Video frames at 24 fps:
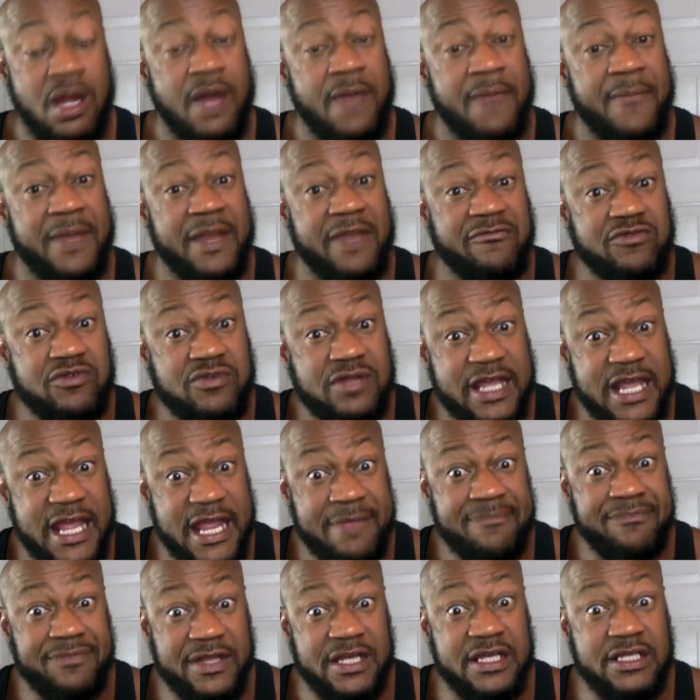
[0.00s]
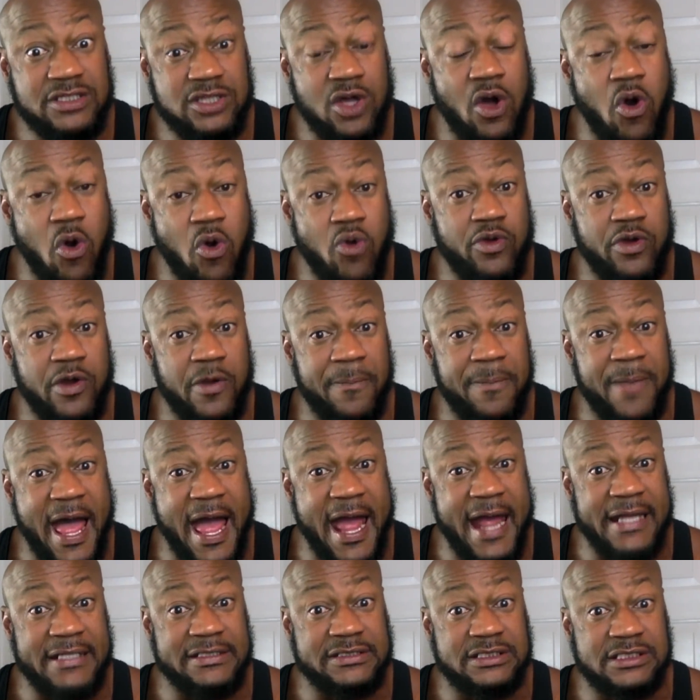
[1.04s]
But if you keep these older
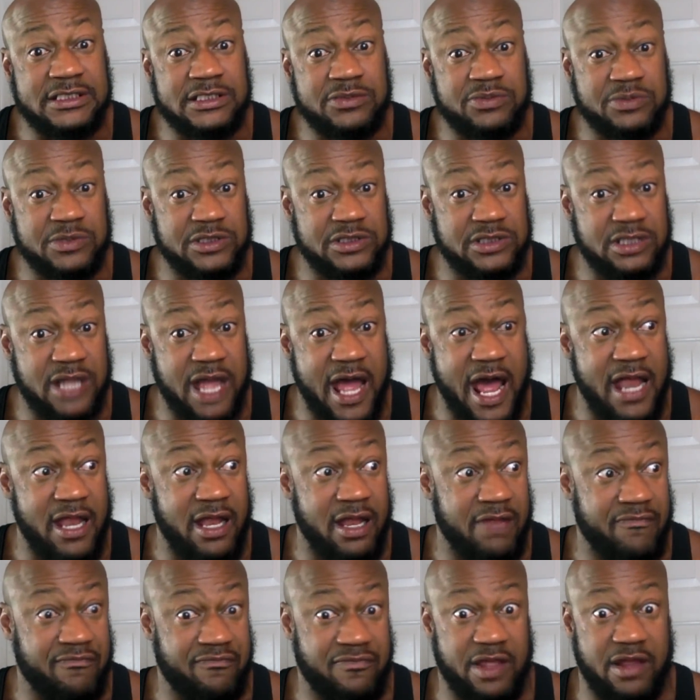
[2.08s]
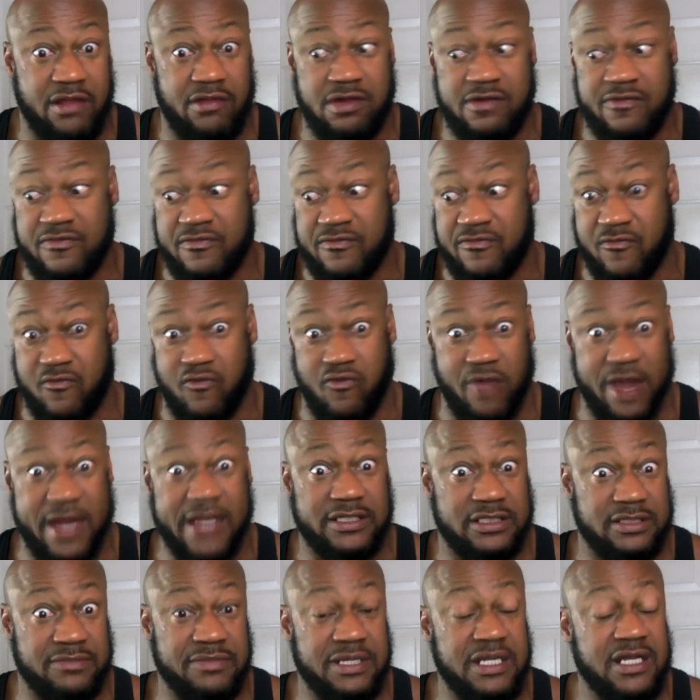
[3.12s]
appliances, which they look
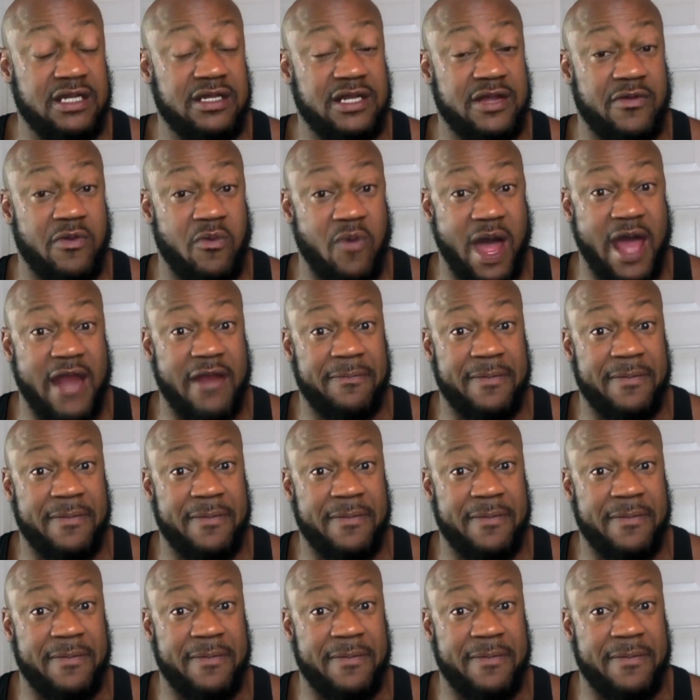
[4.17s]
great to me, they were white